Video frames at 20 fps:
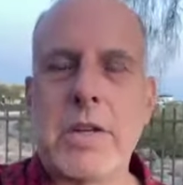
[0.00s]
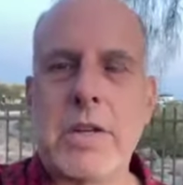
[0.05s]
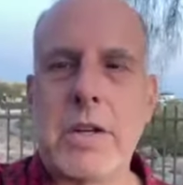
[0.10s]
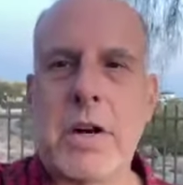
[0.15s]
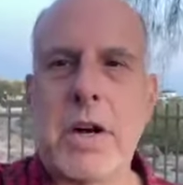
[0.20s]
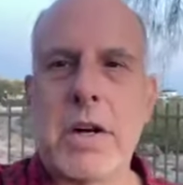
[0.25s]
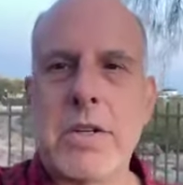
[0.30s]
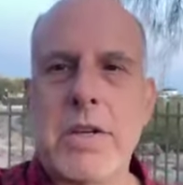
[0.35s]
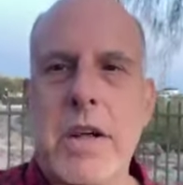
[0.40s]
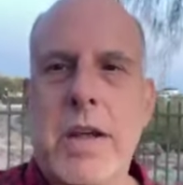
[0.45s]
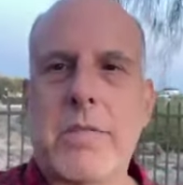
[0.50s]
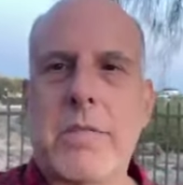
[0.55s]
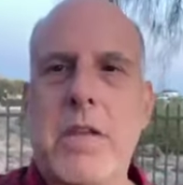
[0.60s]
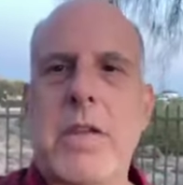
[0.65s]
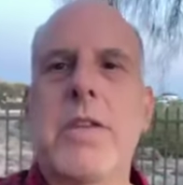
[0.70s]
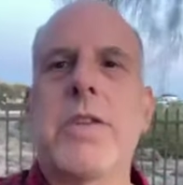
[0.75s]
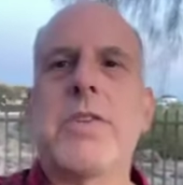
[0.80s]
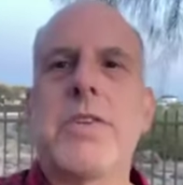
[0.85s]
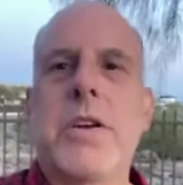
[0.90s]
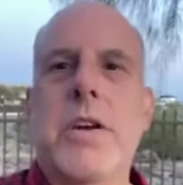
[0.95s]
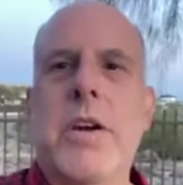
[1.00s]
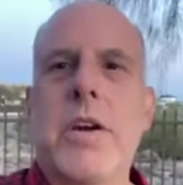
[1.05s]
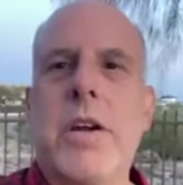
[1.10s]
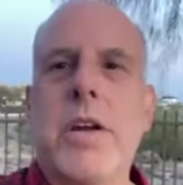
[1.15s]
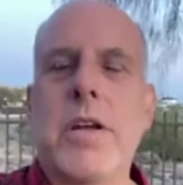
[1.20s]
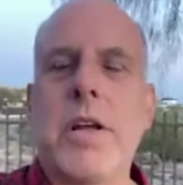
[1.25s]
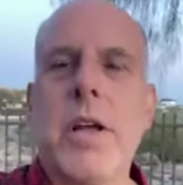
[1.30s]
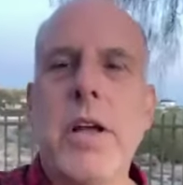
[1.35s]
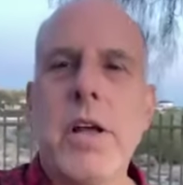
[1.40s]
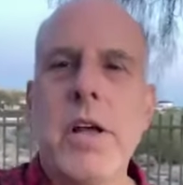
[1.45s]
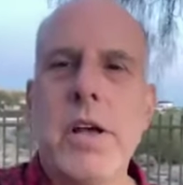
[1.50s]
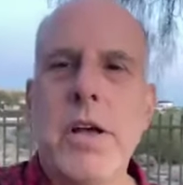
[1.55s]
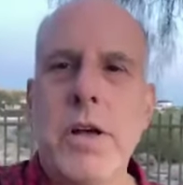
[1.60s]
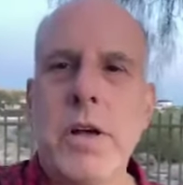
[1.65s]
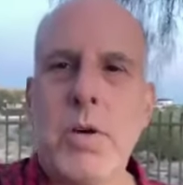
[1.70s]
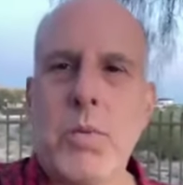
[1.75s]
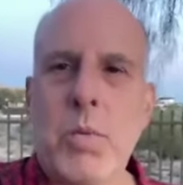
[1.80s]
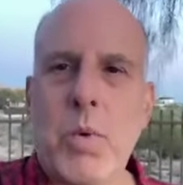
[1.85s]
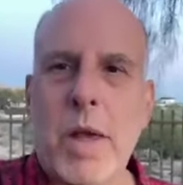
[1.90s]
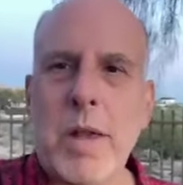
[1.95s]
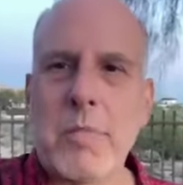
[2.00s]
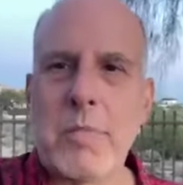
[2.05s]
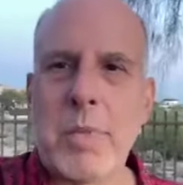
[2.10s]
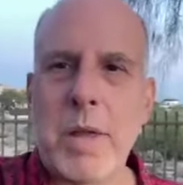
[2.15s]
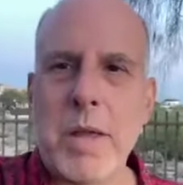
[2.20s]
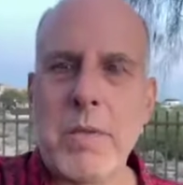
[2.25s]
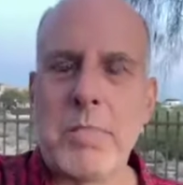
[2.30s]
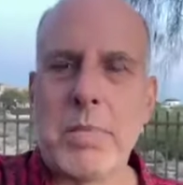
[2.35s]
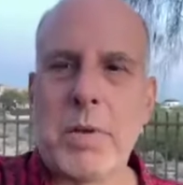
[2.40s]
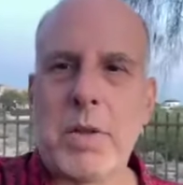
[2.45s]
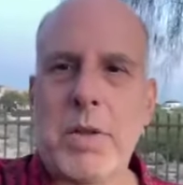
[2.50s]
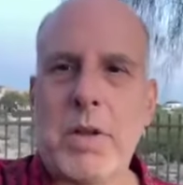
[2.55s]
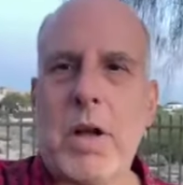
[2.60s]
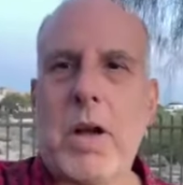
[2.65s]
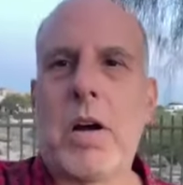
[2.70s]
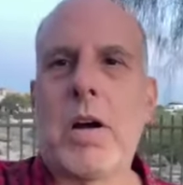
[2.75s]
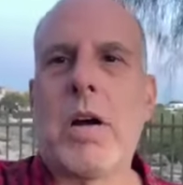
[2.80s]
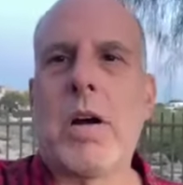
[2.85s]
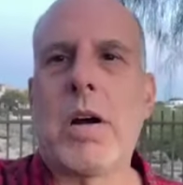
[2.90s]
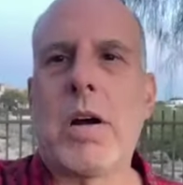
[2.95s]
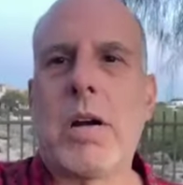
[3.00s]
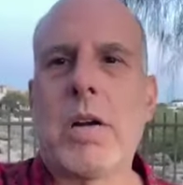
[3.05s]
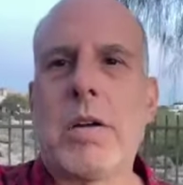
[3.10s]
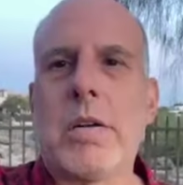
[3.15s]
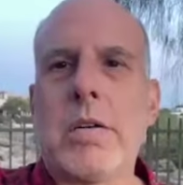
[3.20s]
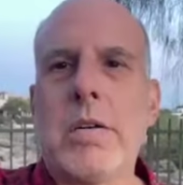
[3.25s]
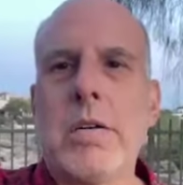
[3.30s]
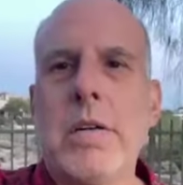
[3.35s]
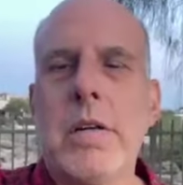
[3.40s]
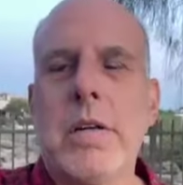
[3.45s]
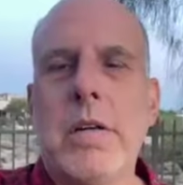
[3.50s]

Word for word: It's our job to discern when people are